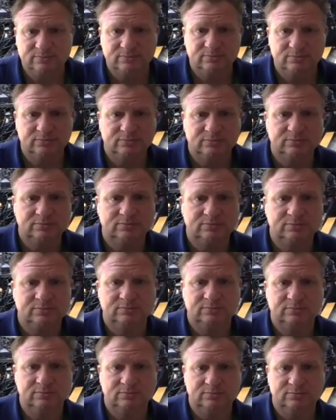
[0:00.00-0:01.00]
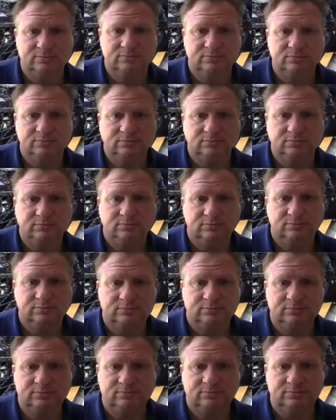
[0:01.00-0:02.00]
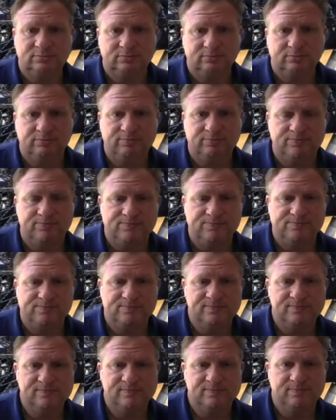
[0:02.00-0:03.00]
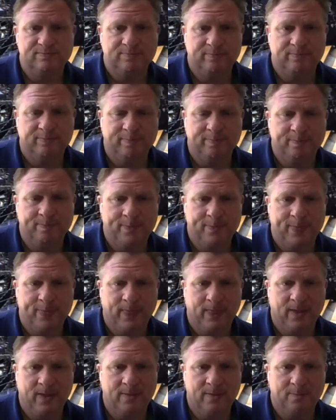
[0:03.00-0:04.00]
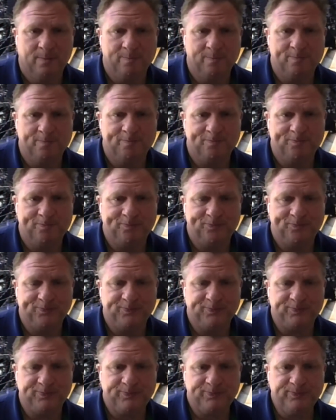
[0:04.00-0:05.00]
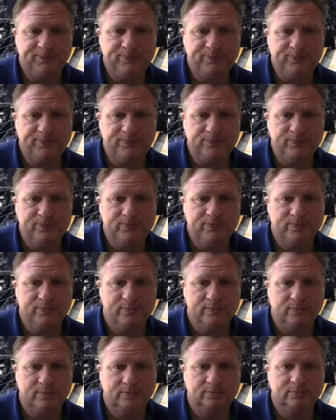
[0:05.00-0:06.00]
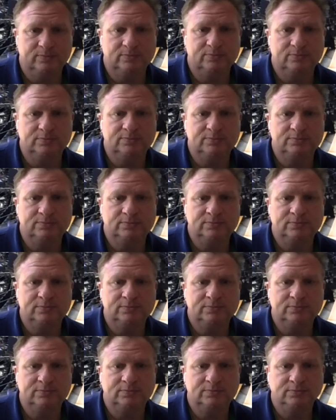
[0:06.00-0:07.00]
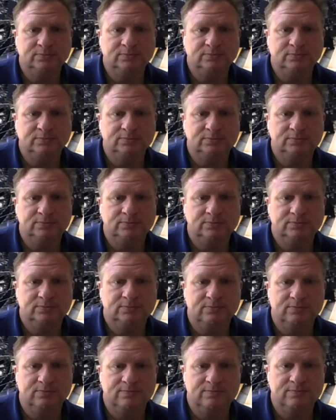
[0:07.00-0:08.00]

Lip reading: This person isn't speaking.